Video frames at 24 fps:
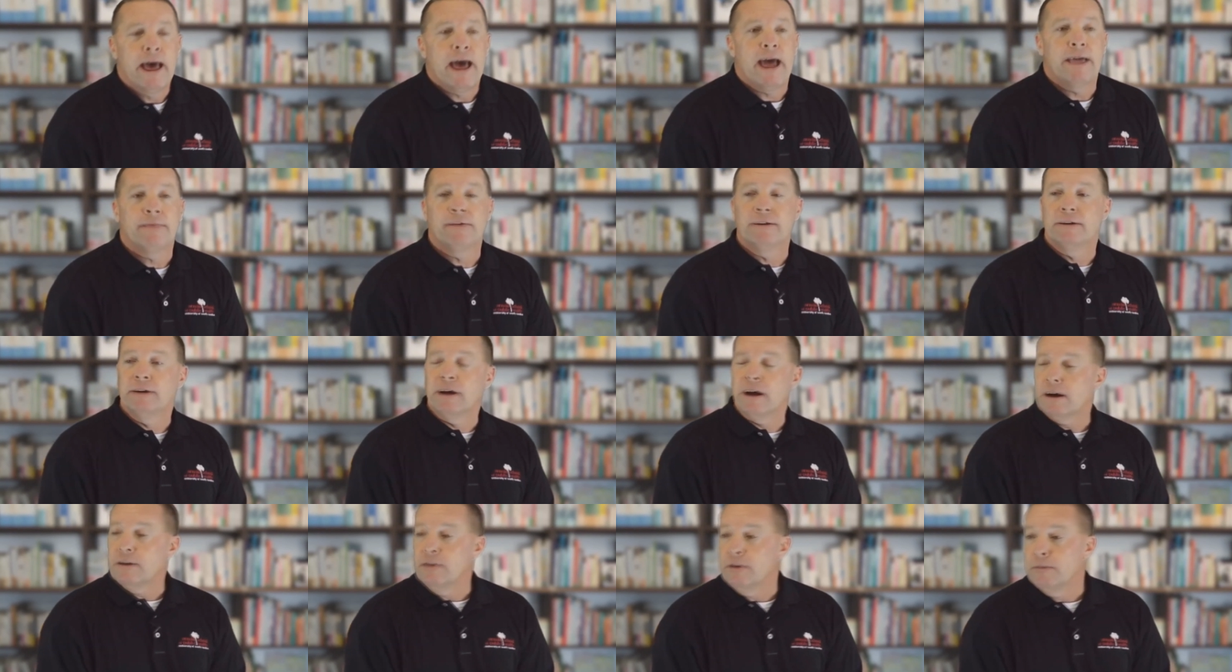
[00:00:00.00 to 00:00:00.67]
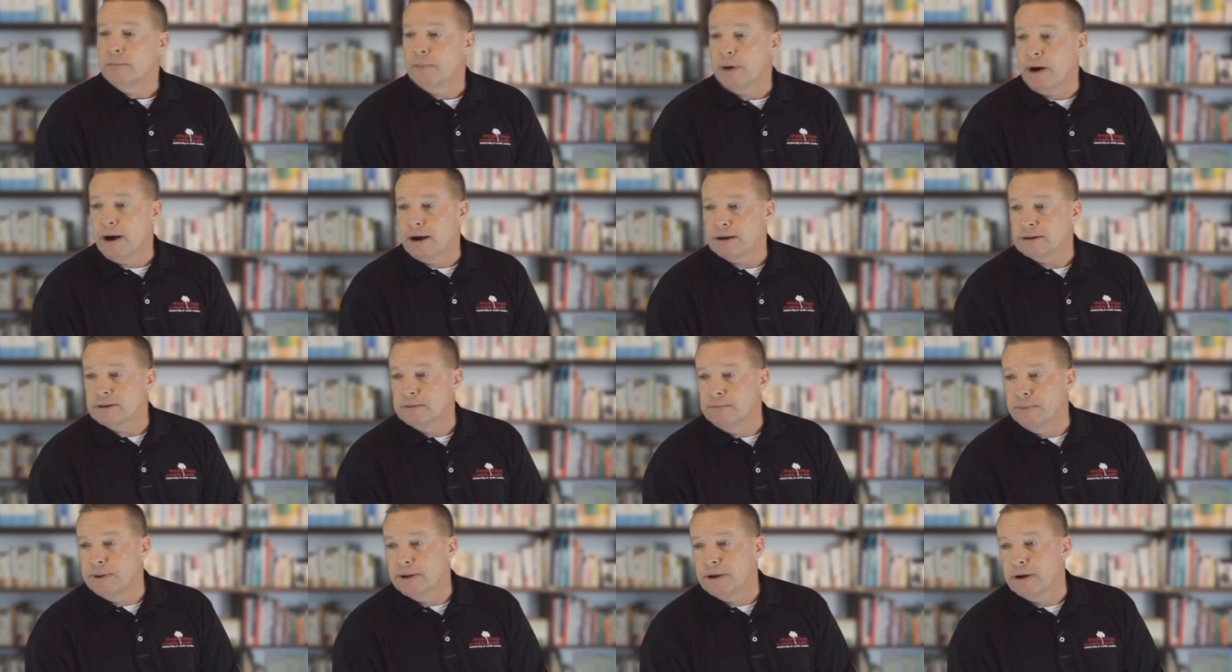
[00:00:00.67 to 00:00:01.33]
at the doc in the
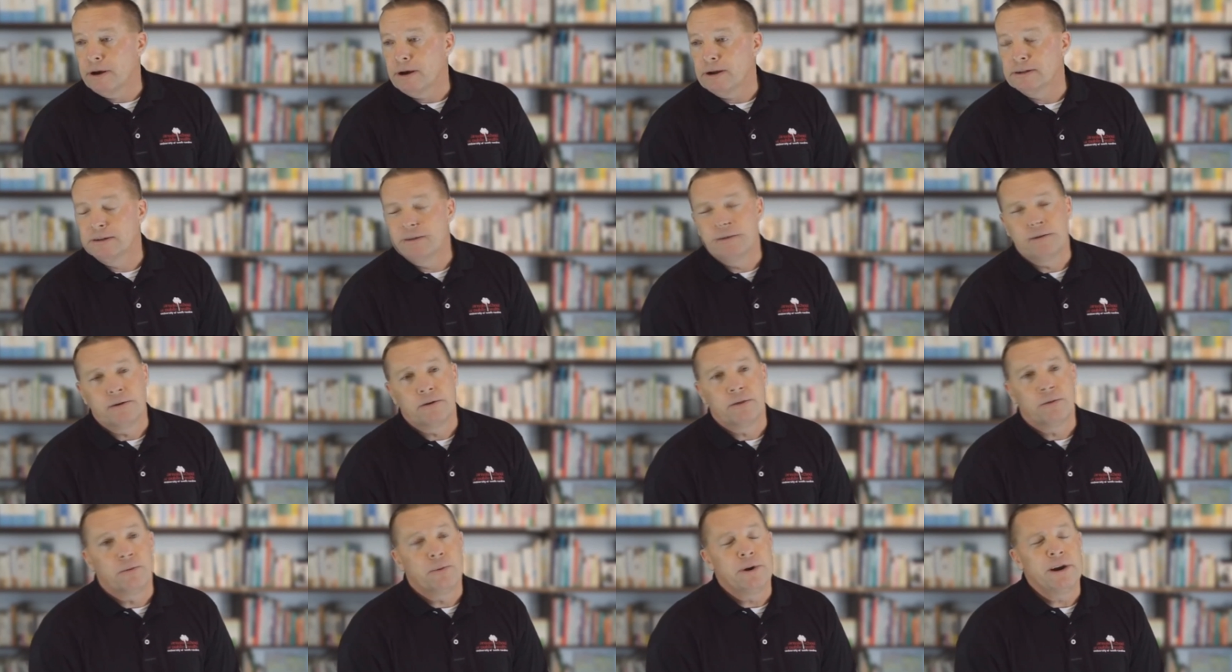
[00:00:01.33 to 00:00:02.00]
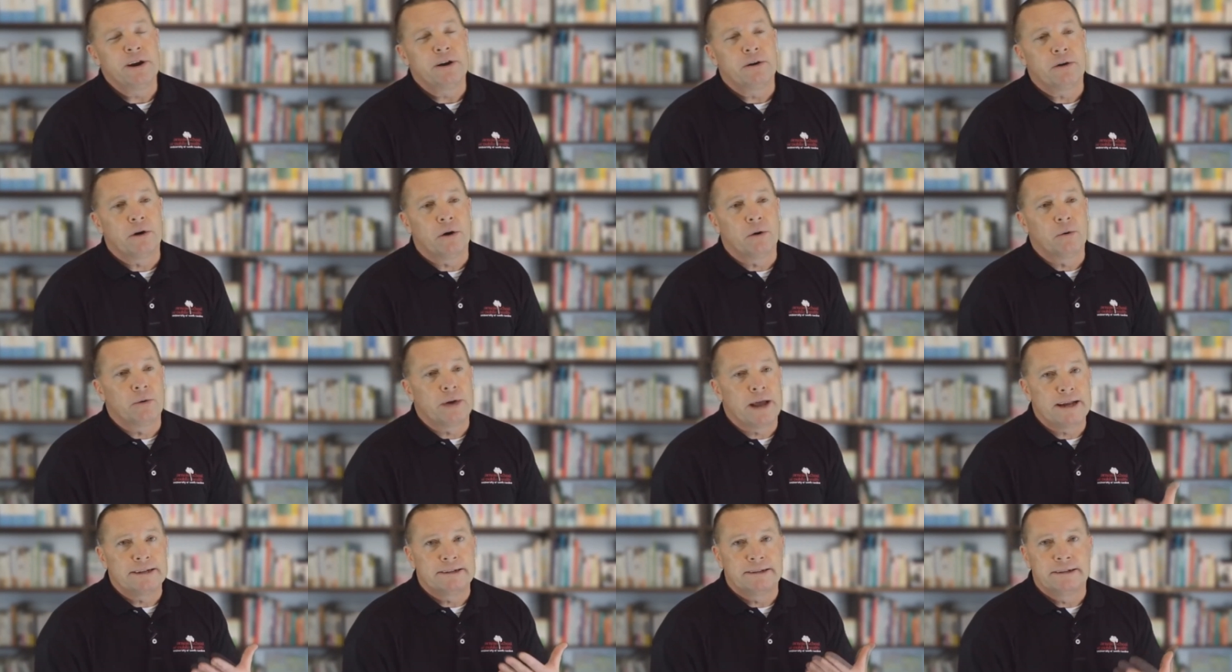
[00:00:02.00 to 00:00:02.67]
box because their
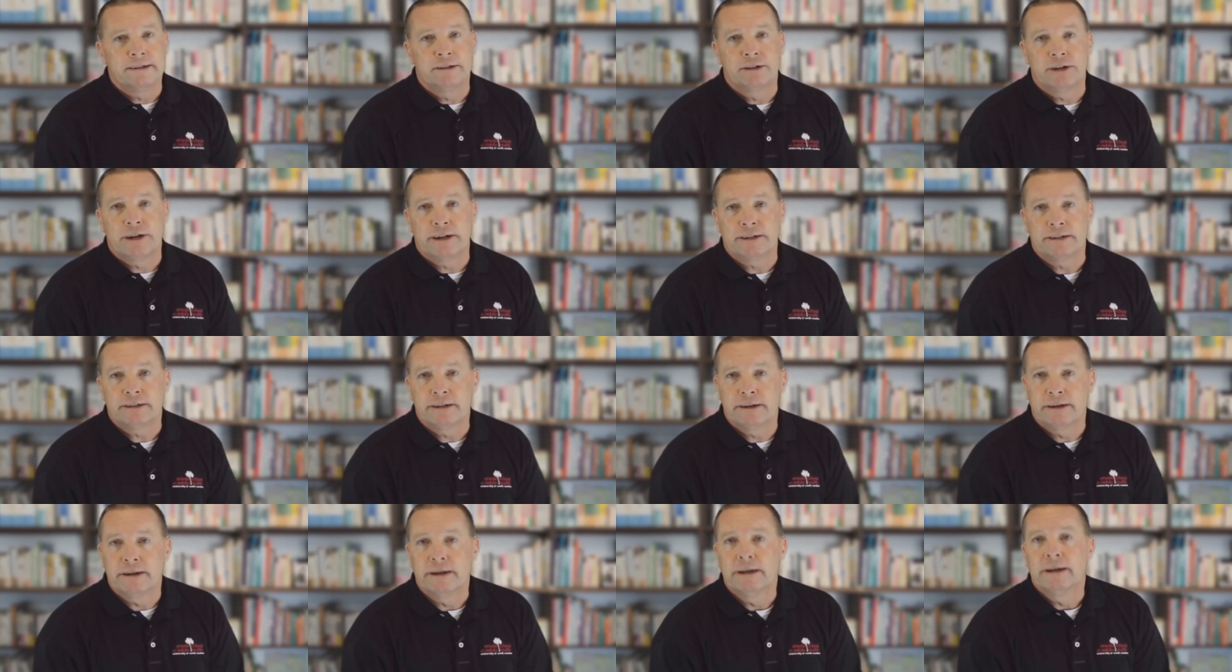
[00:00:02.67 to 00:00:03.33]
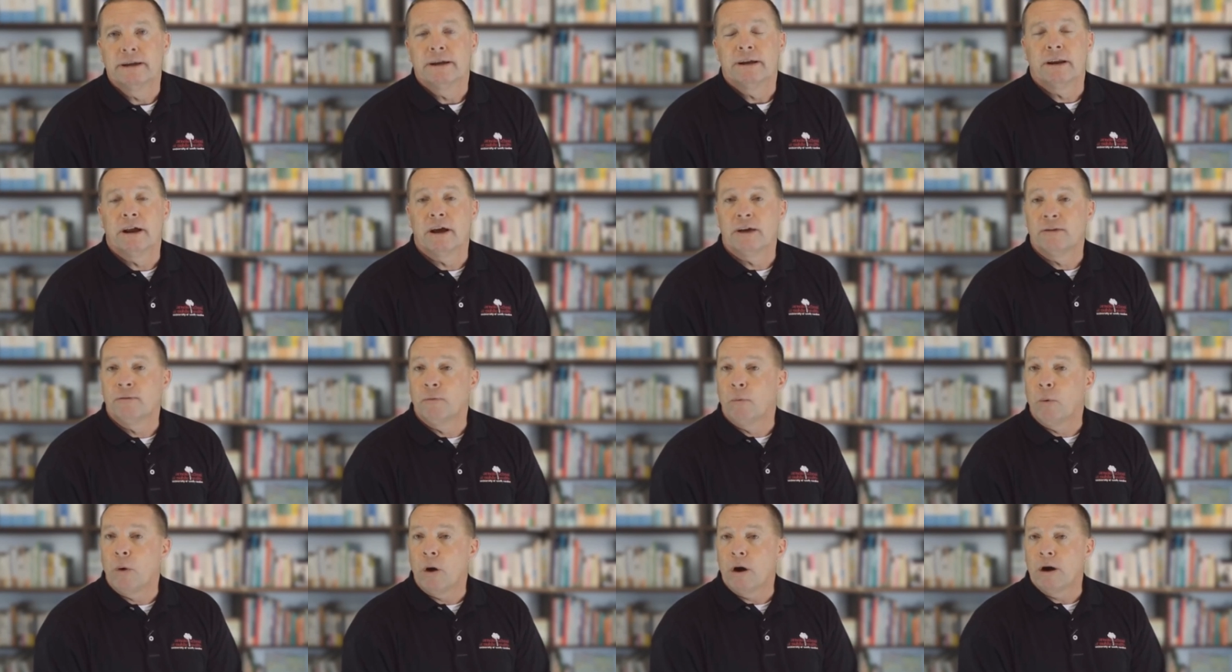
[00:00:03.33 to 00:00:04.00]
three-year-old has ingested a lot
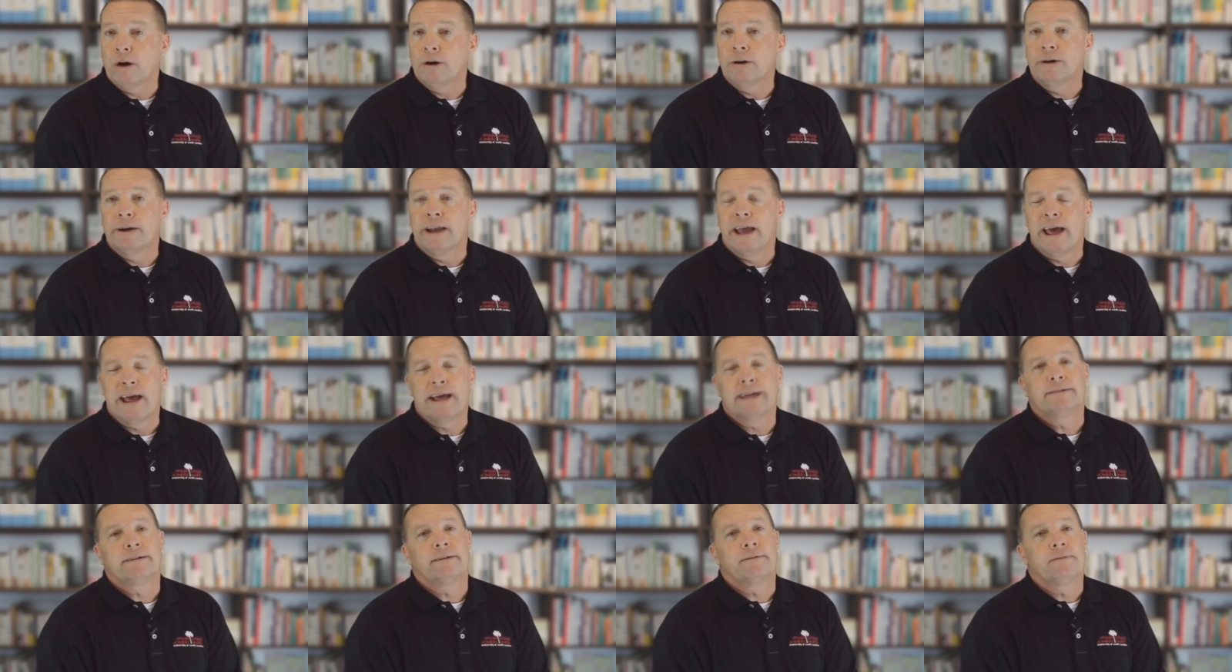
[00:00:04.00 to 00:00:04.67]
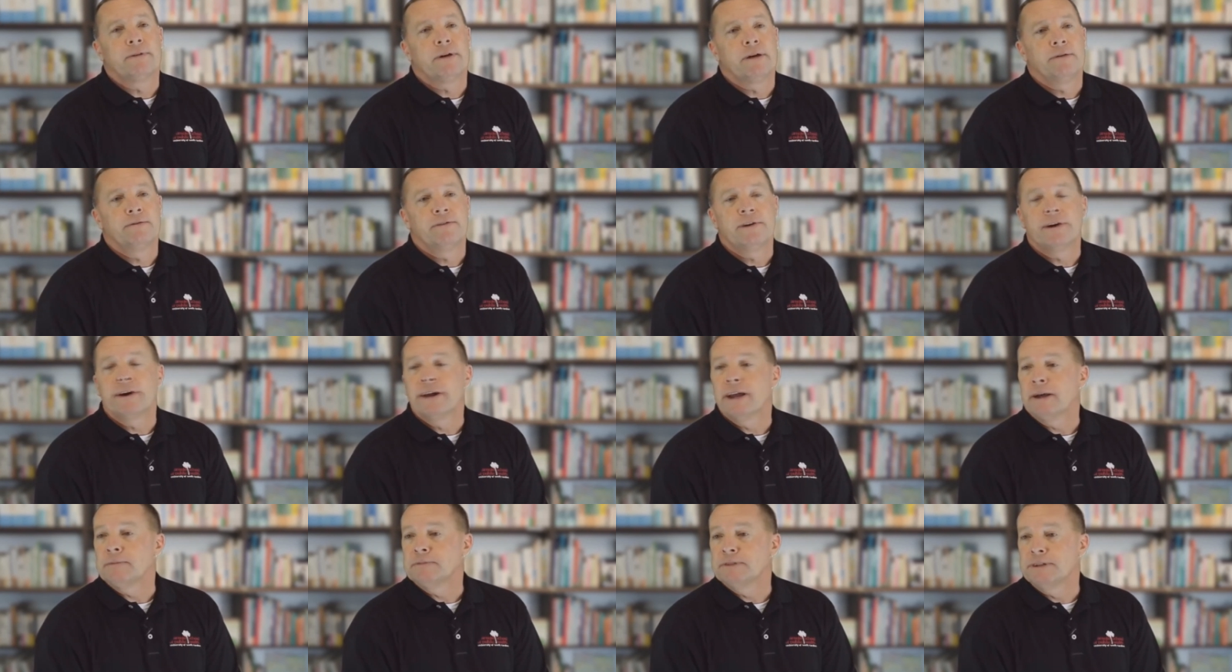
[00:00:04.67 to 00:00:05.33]
of water and has a, a
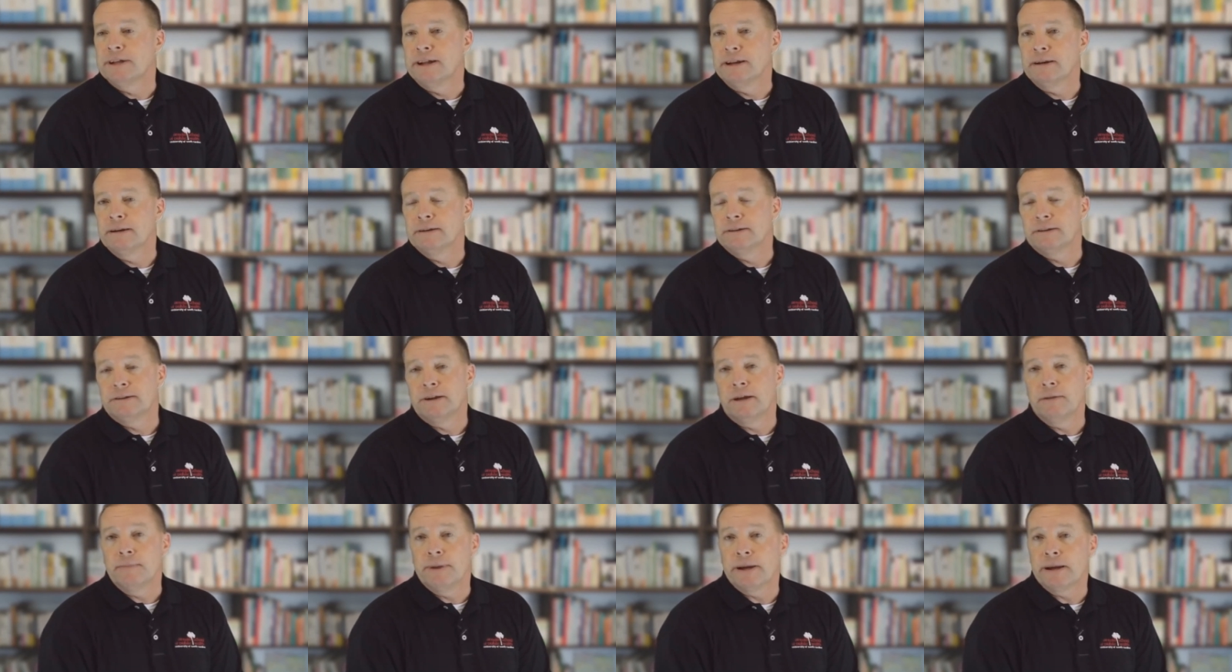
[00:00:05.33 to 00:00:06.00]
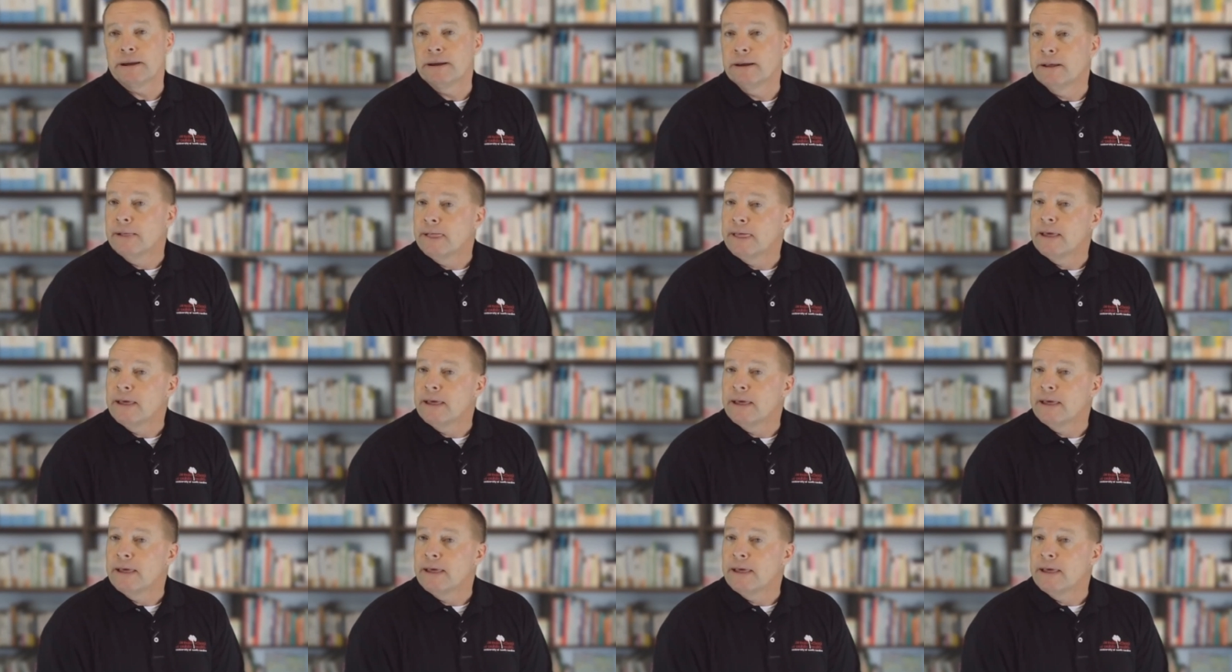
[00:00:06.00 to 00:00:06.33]
very upset stomach,